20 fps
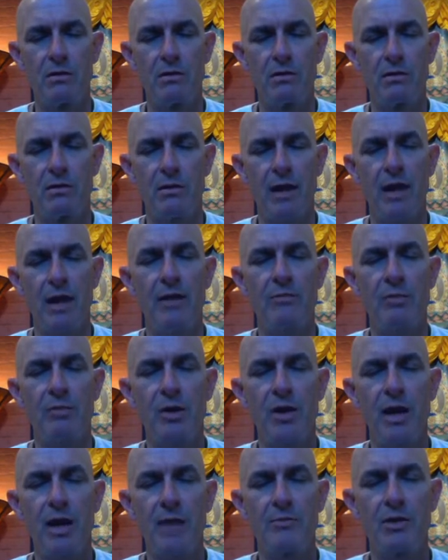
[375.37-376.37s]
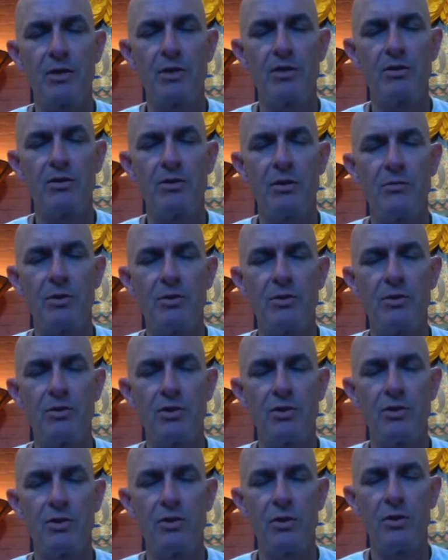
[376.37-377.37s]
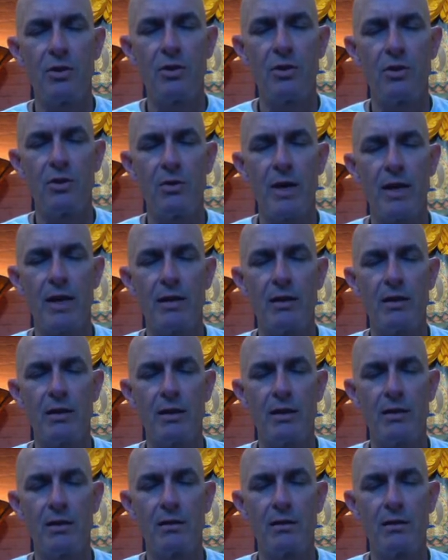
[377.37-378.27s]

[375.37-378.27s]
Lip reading: and perhaps contribute to your awakening.